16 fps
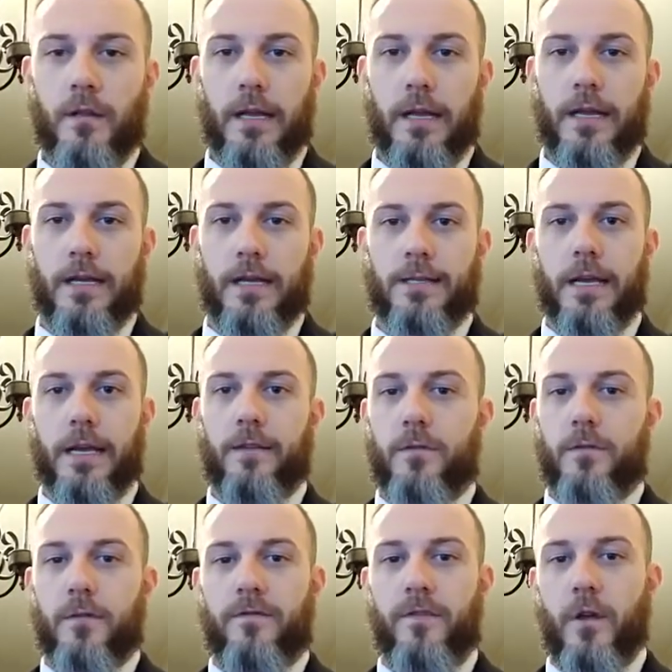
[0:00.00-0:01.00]
Like, because like if
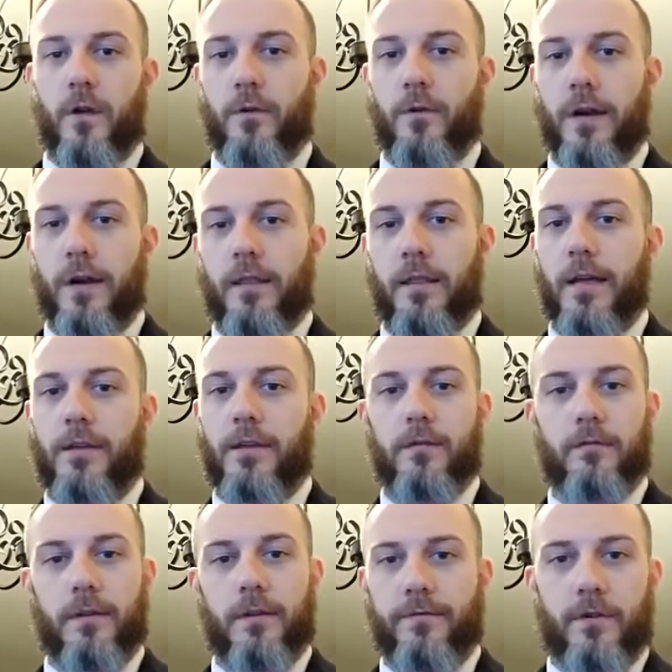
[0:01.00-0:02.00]
you've been following Grant like
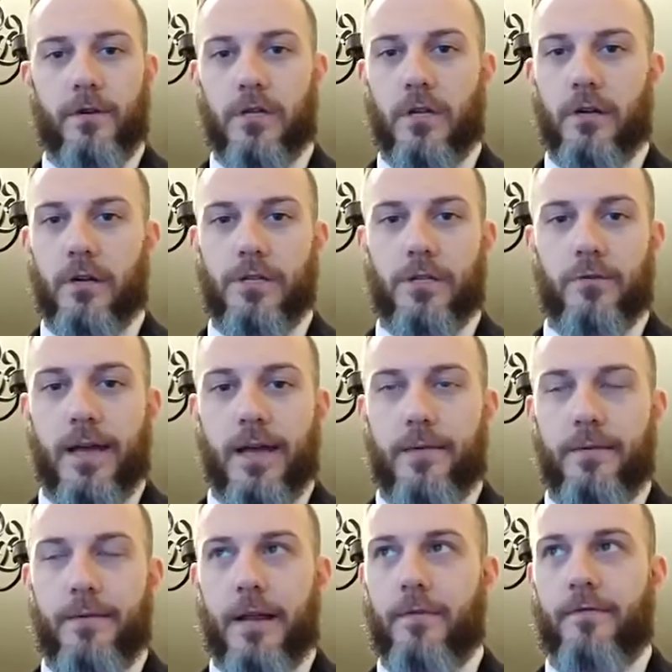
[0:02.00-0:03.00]
for as long as you and I
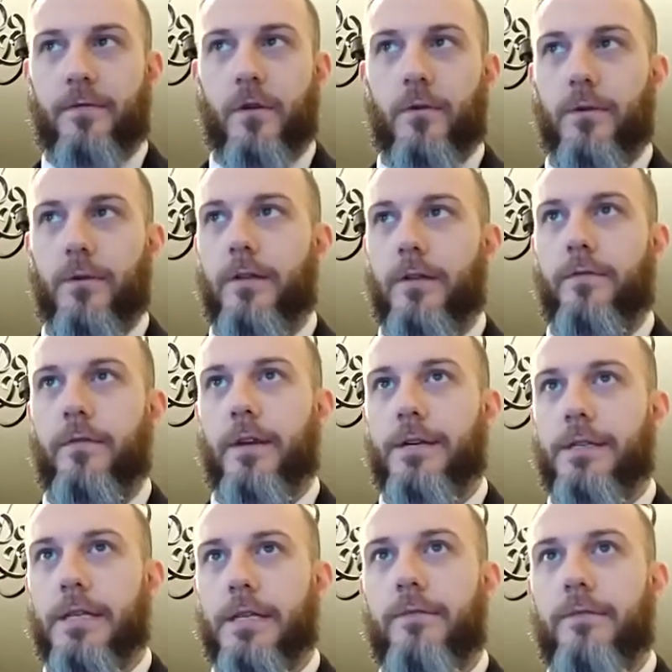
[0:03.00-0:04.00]
mean, I've been following Grant for like
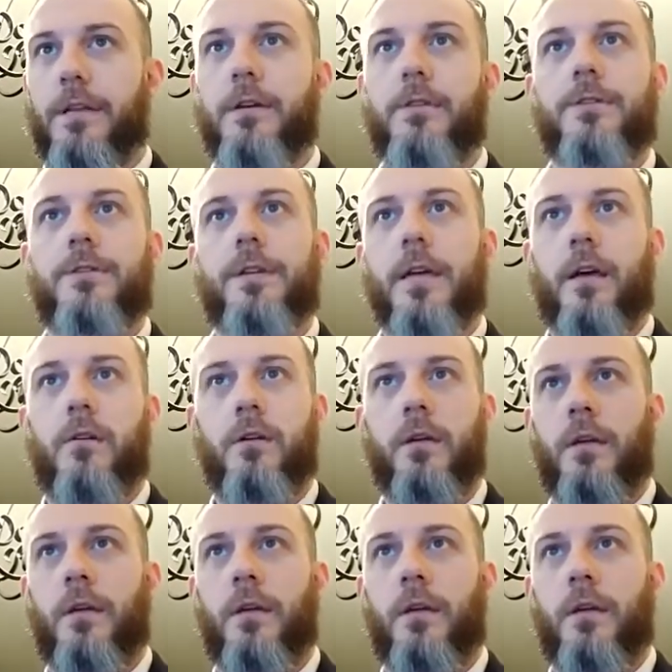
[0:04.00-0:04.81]
7 years now.